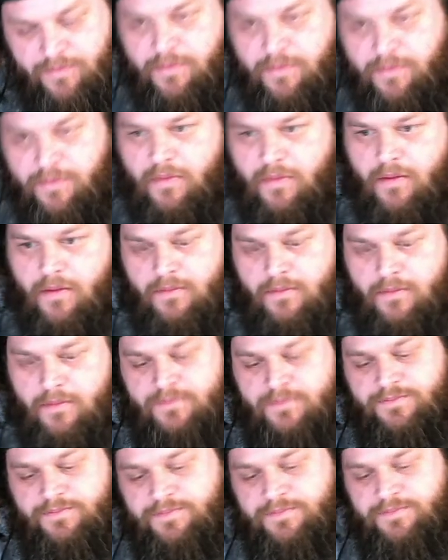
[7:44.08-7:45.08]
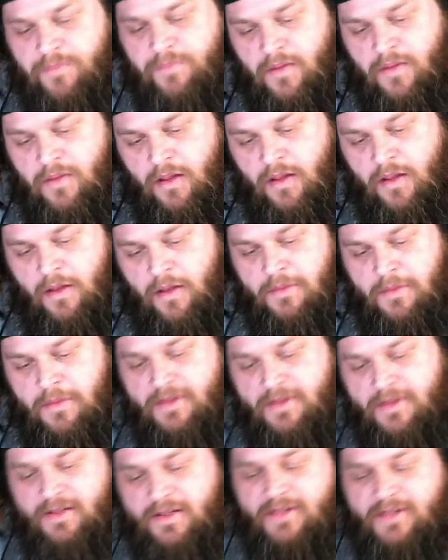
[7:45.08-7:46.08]
but this
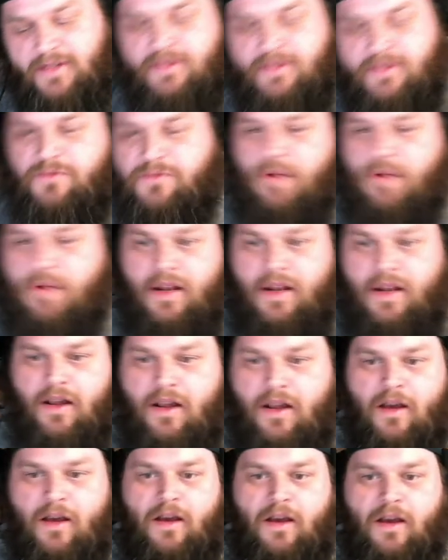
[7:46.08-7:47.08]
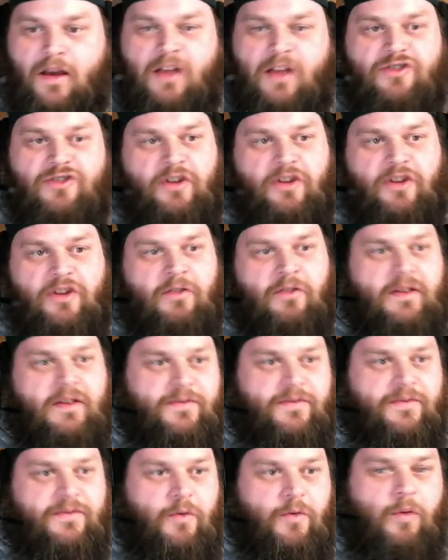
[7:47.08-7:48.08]
lets us write a generalized
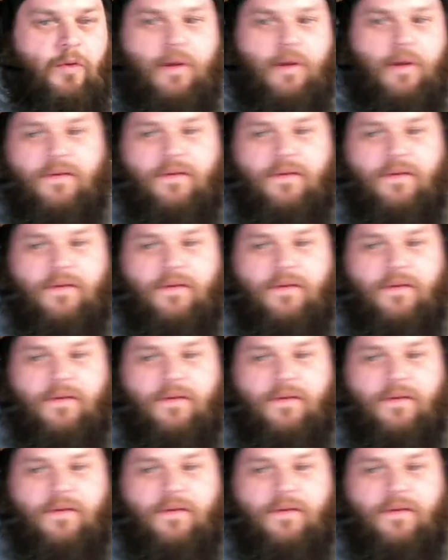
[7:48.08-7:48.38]
form of the